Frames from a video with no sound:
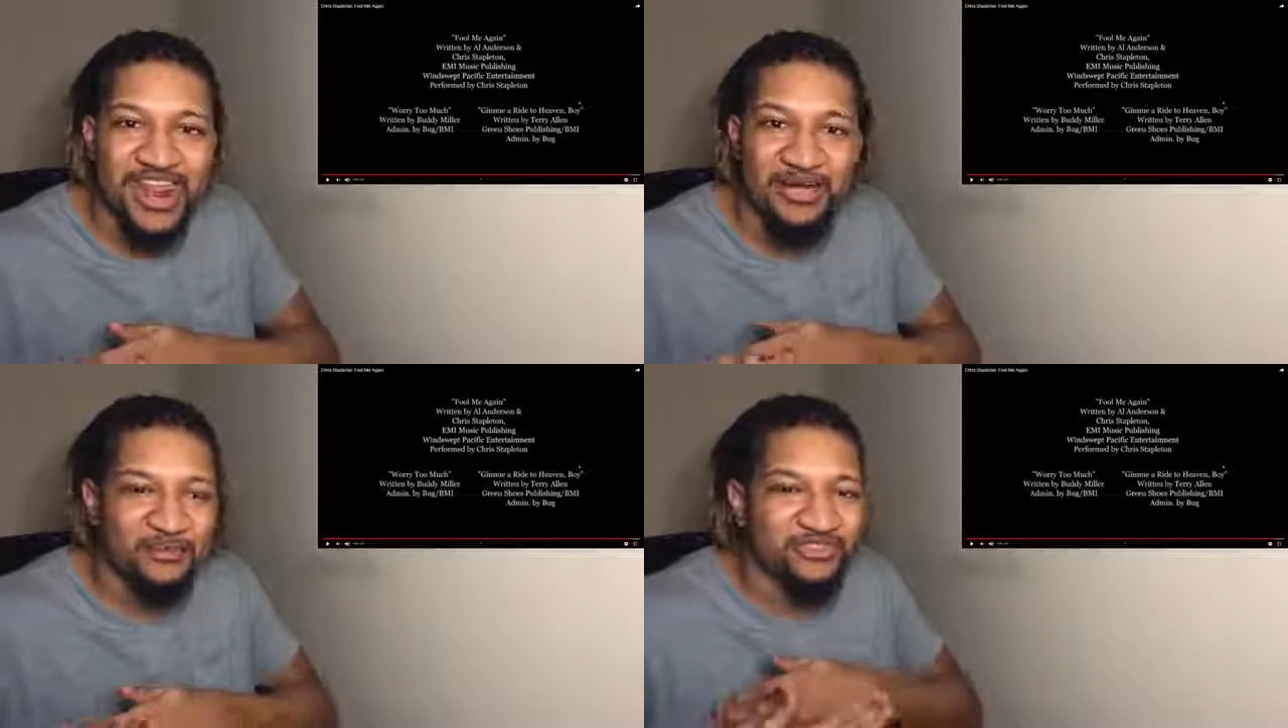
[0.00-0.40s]

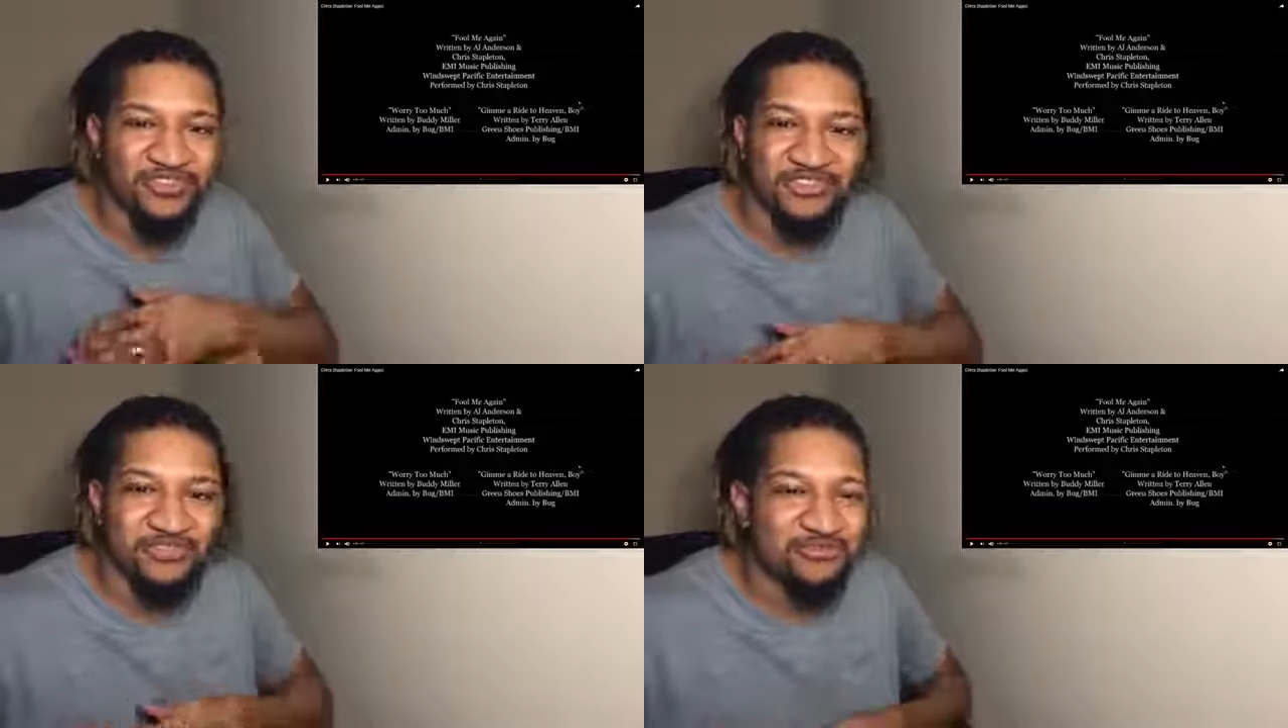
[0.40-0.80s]

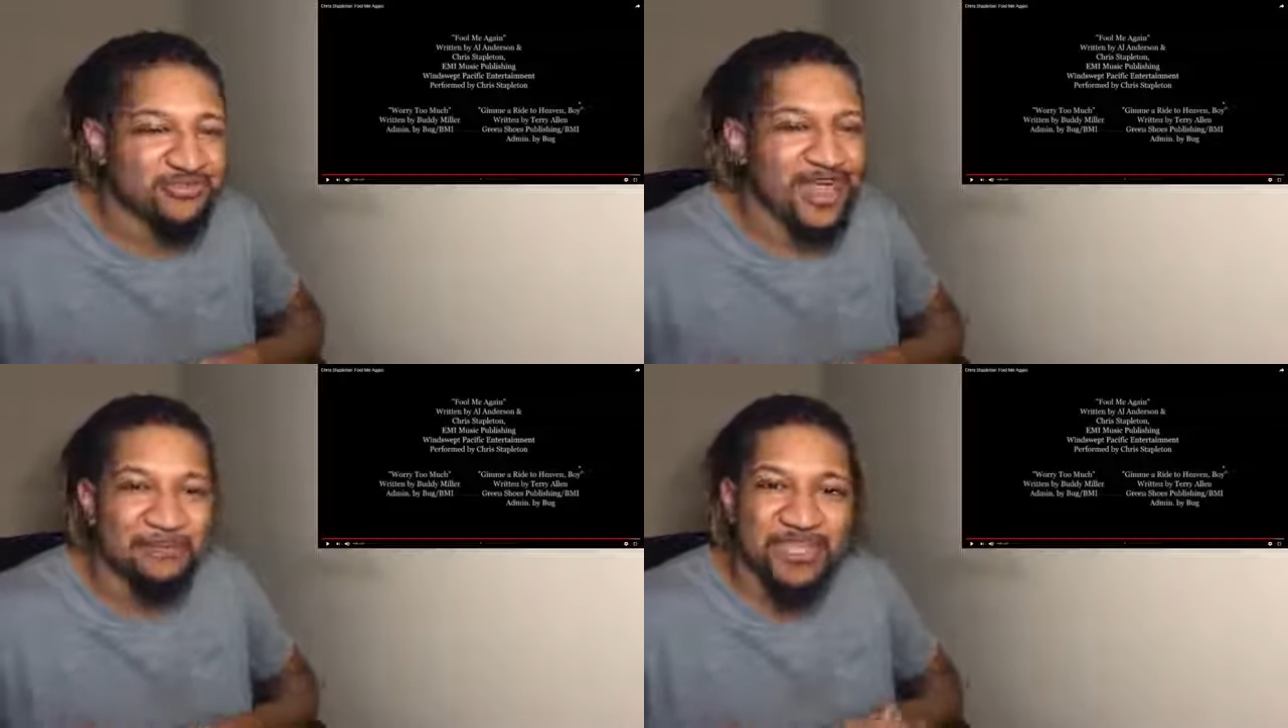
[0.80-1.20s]

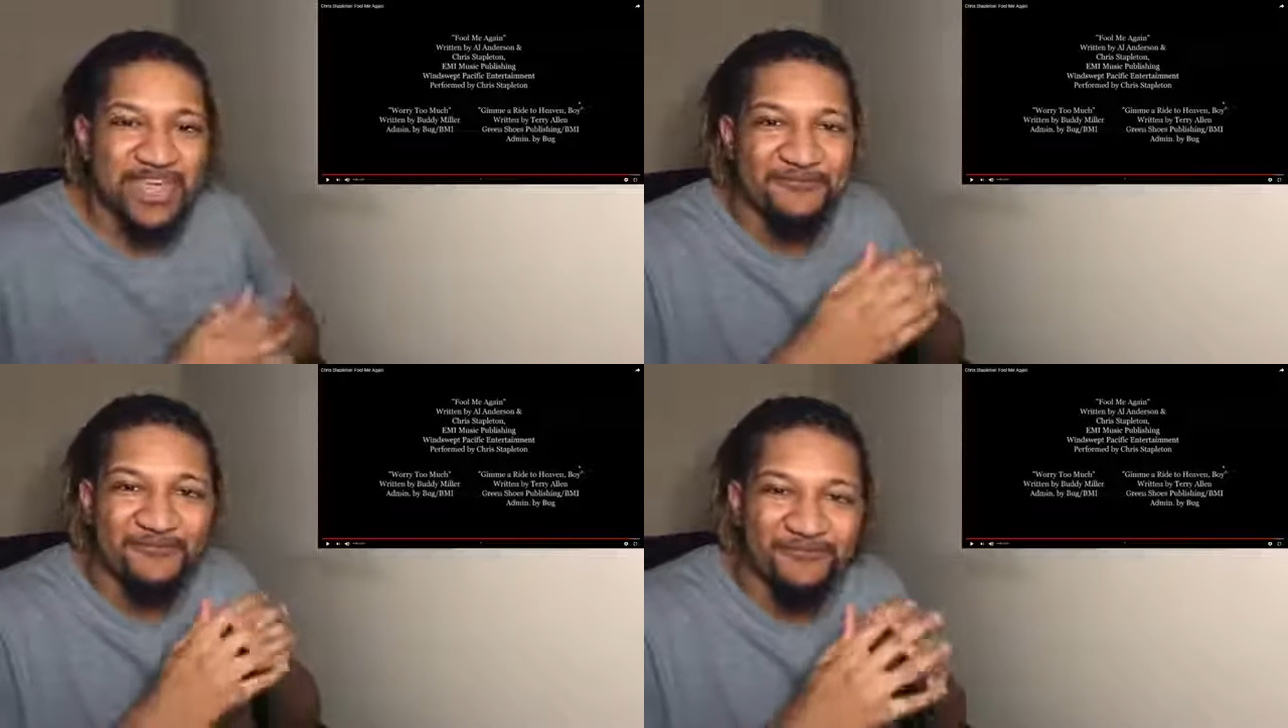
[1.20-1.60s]

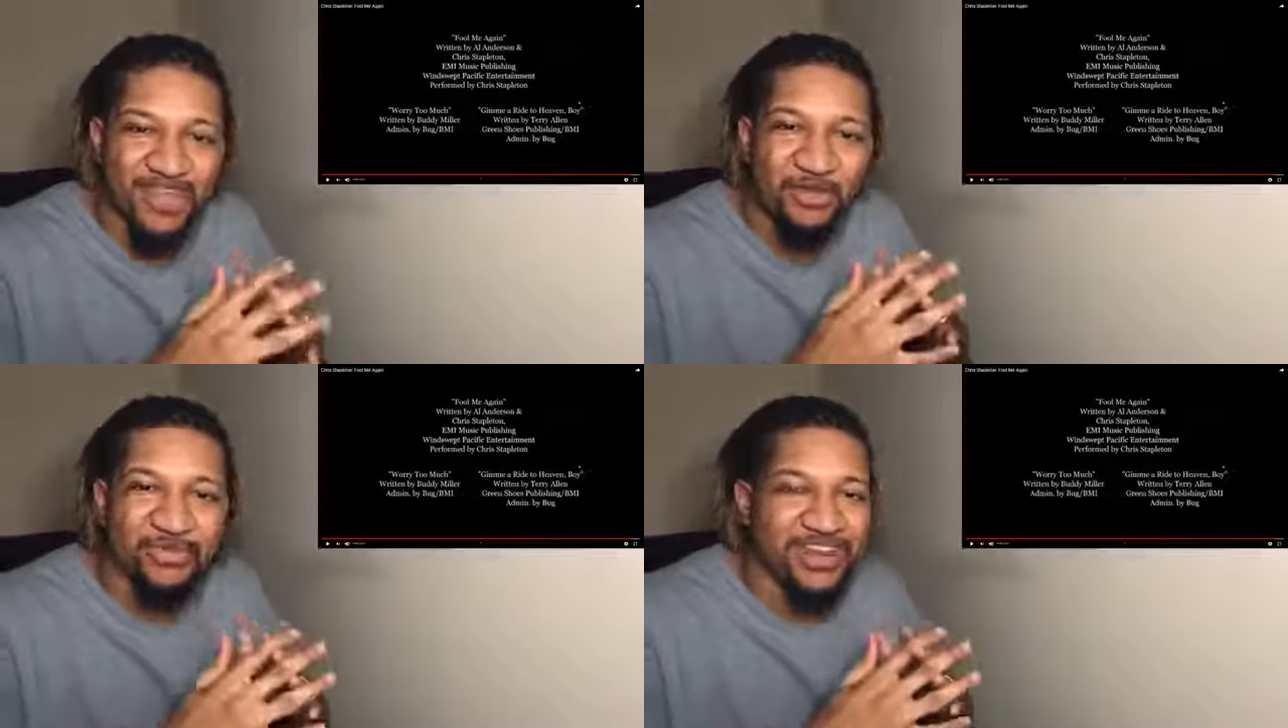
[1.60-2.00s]
I
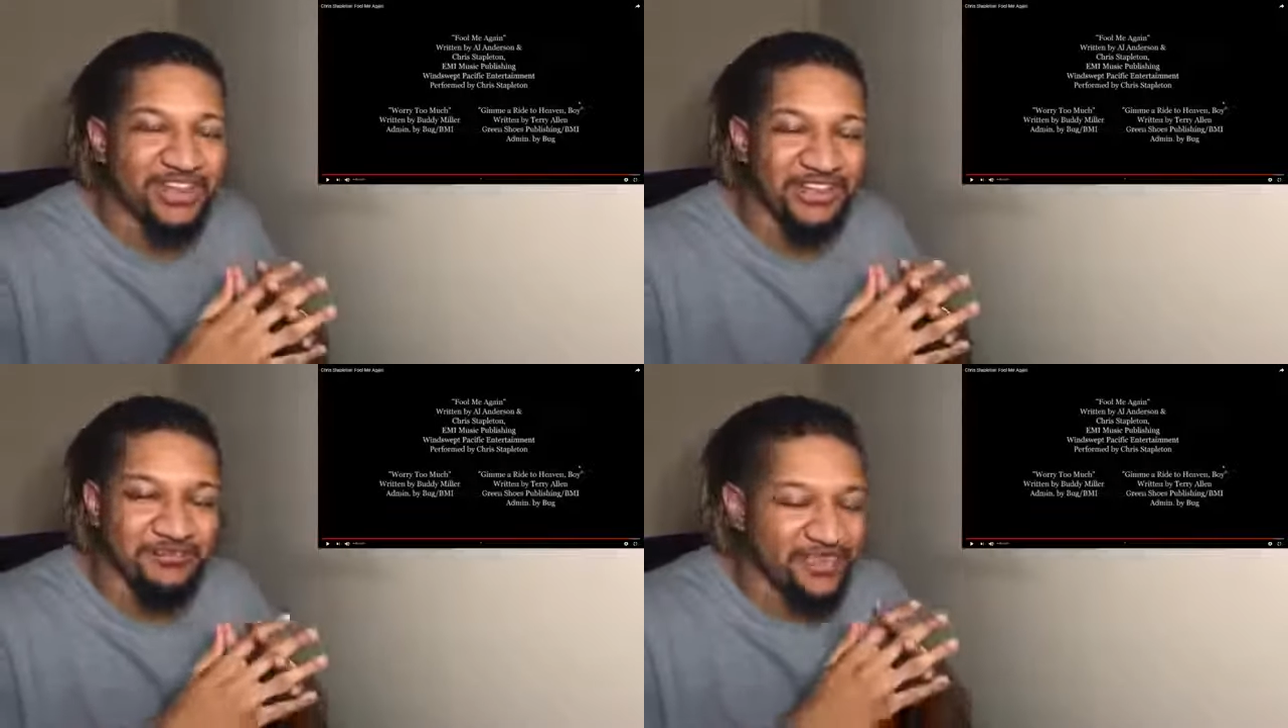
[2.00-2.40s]
felt it. I
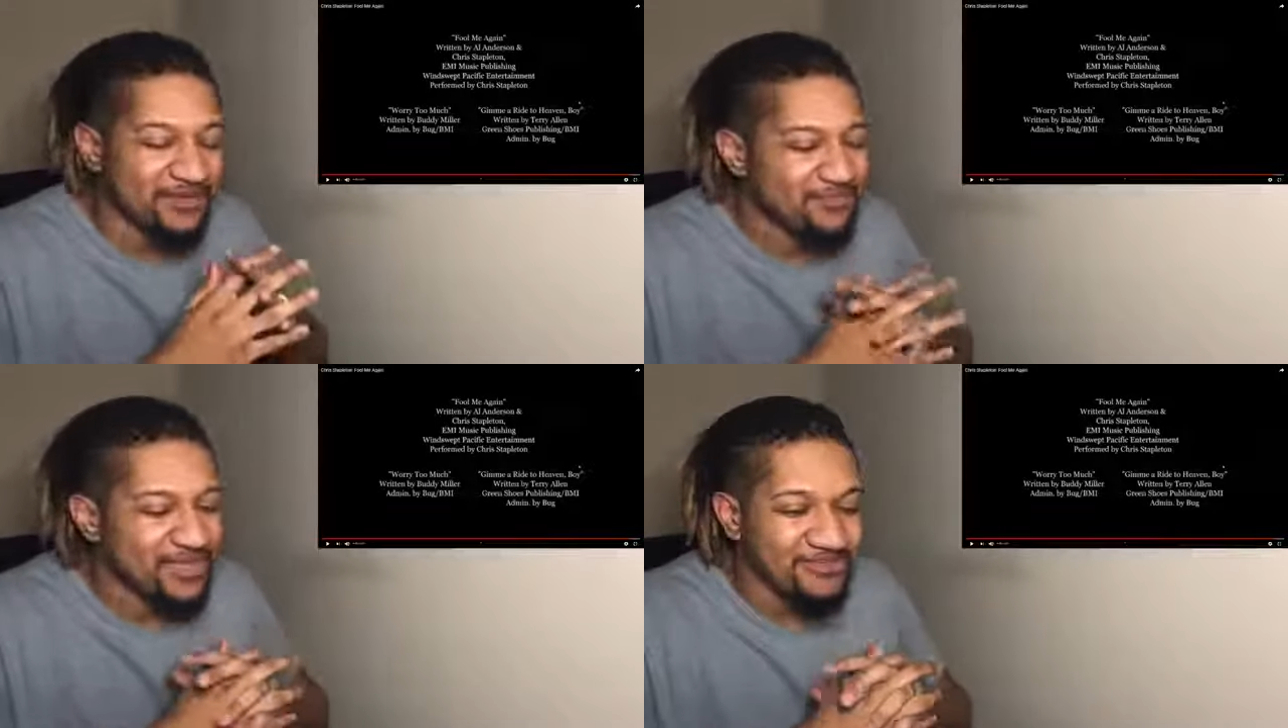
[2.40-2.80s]
love
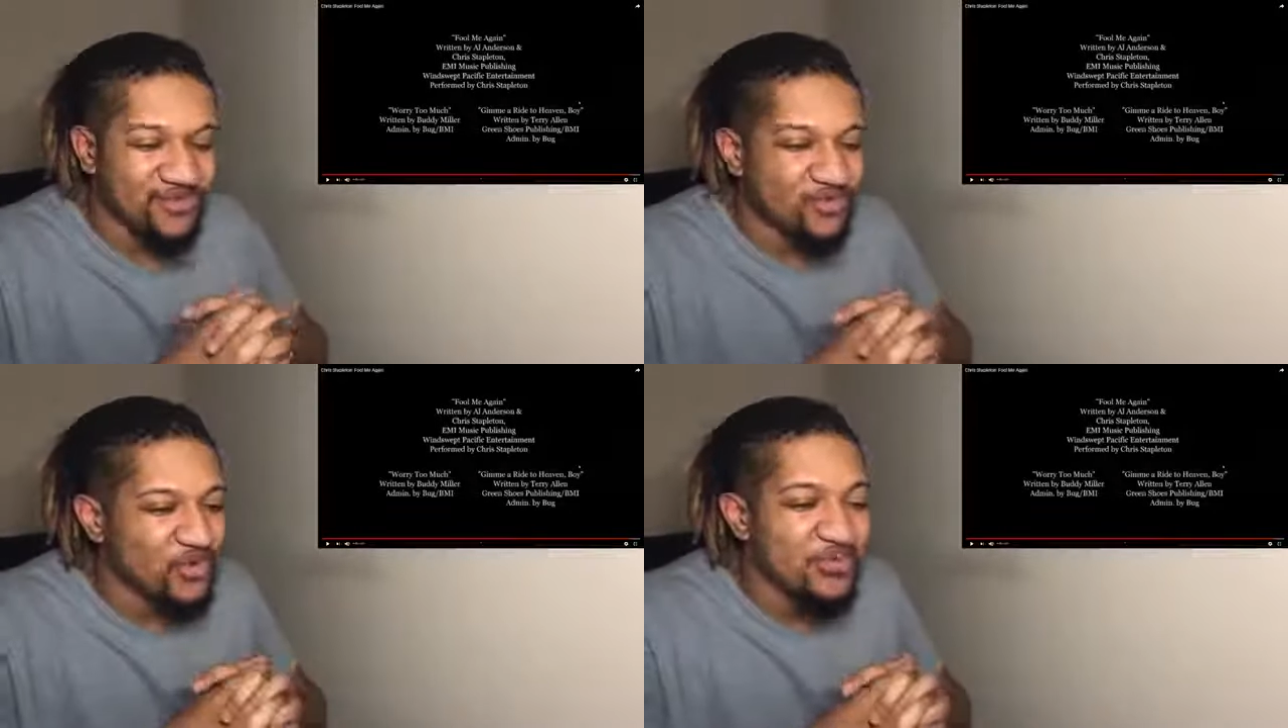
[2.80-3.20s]
that man.
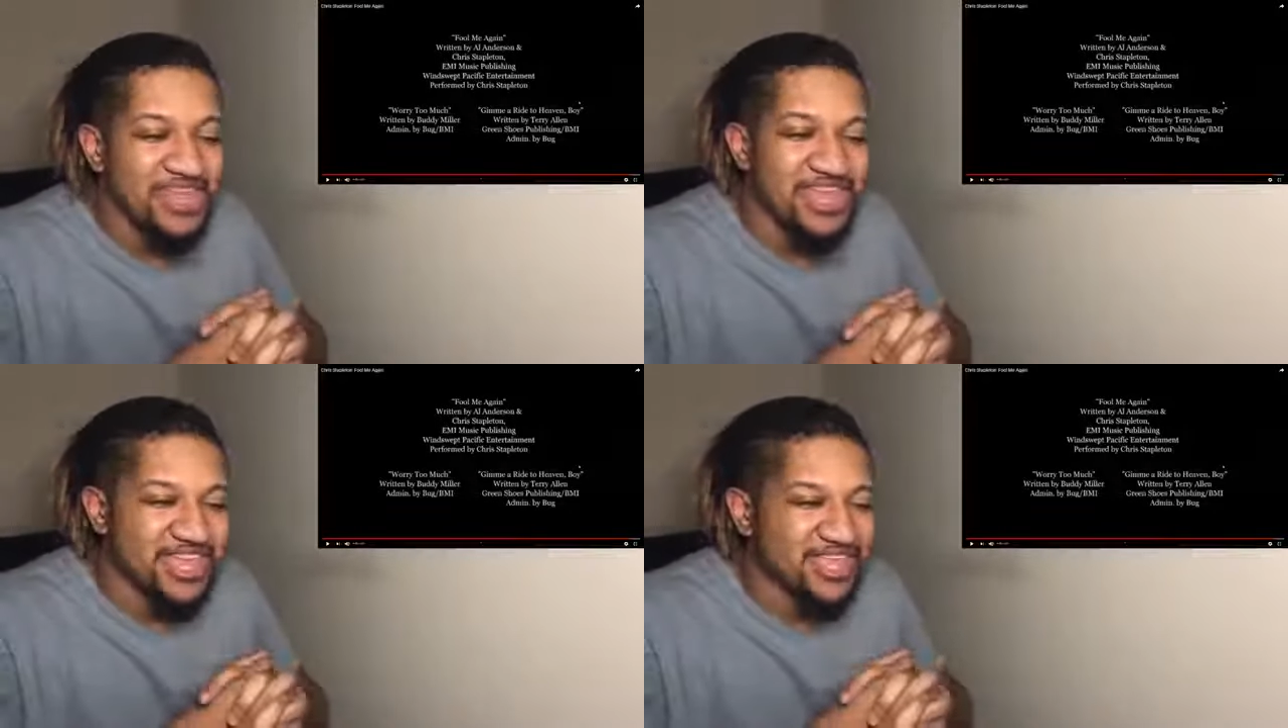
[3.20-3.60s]
Just fool me
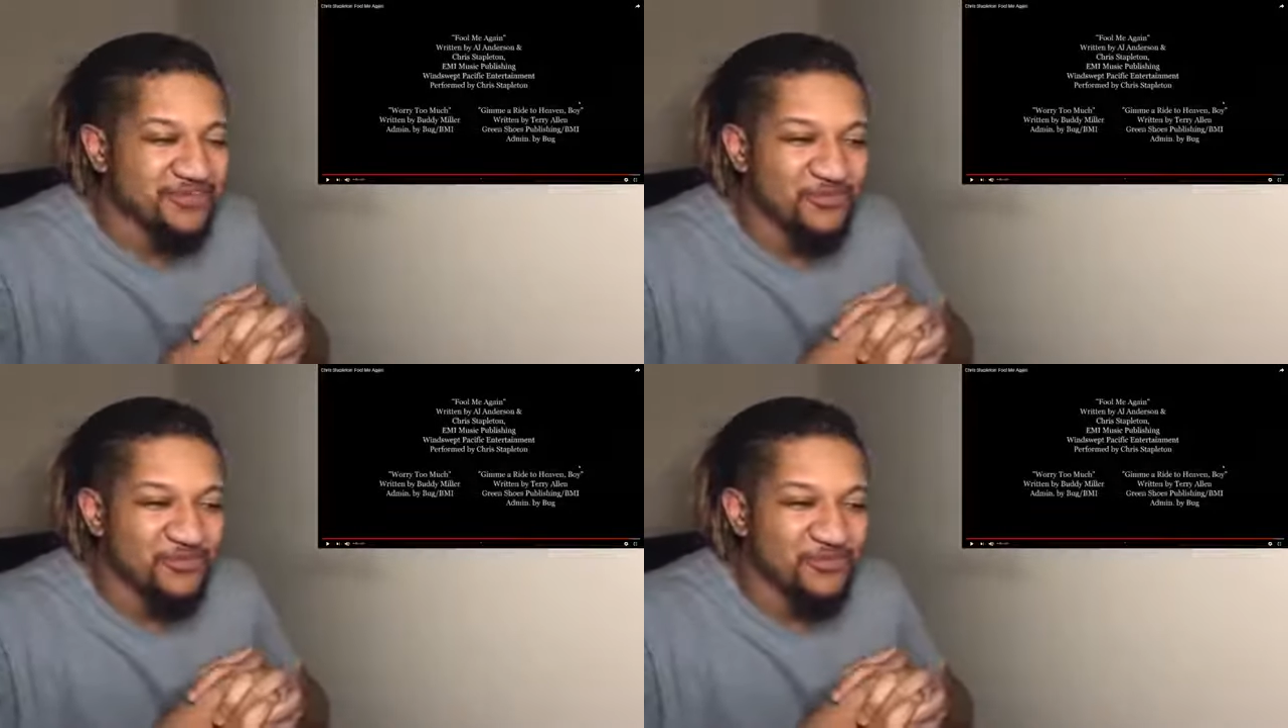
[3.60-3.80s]
again.